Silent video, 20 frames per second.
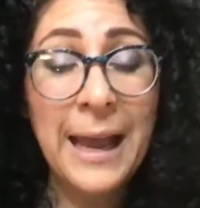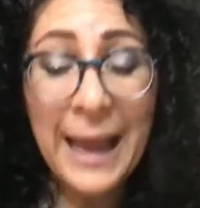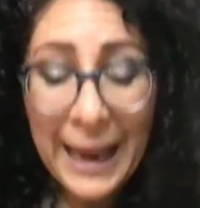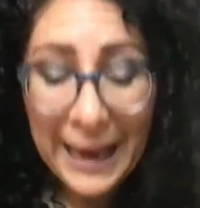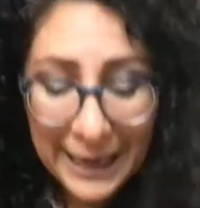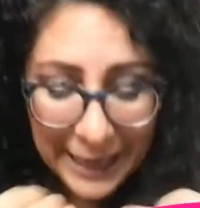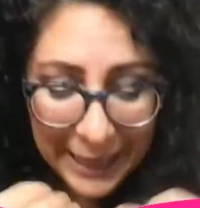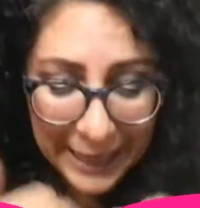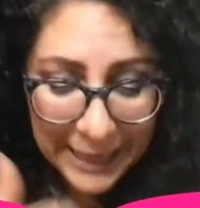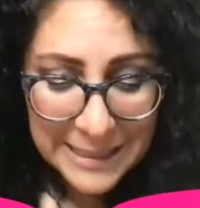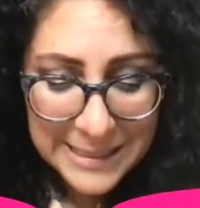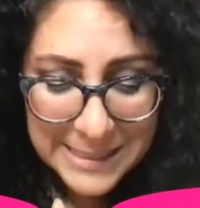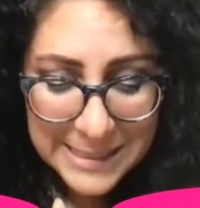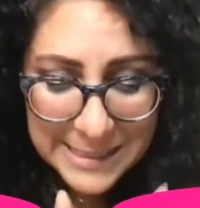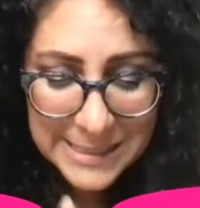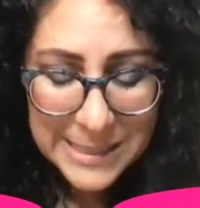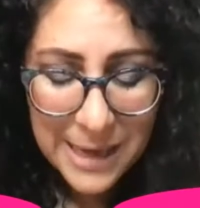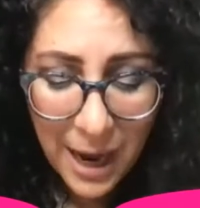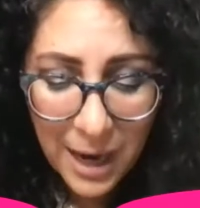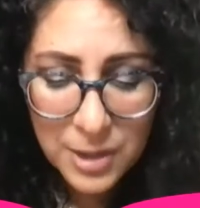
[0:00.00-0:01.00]
Hey, it
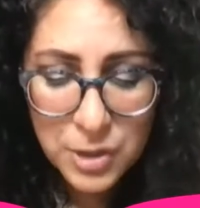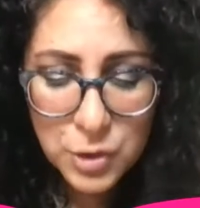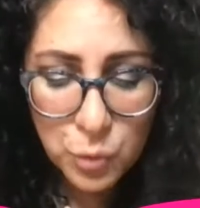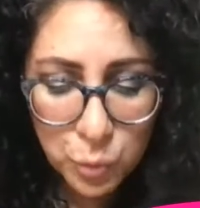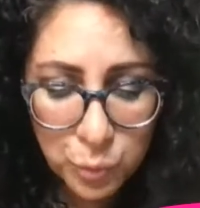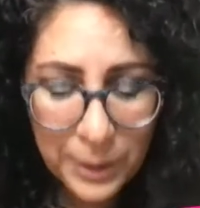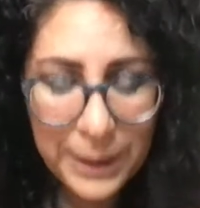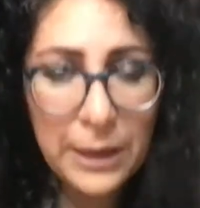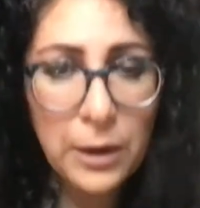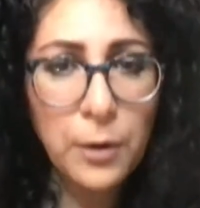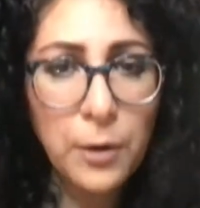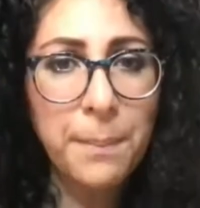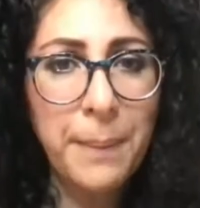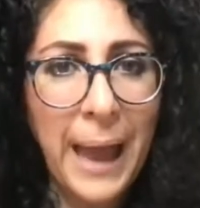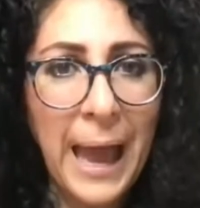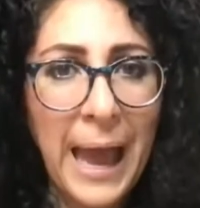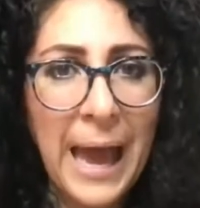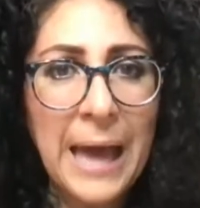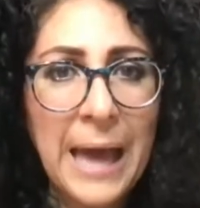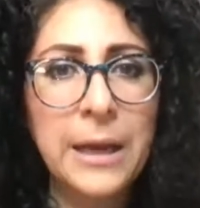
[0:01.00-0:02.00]
sucked real
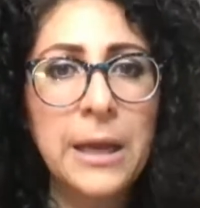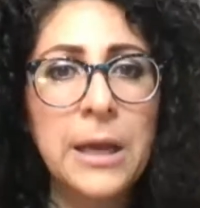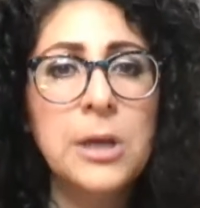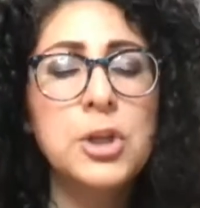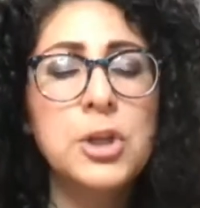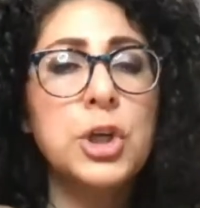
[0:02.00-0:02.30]
bad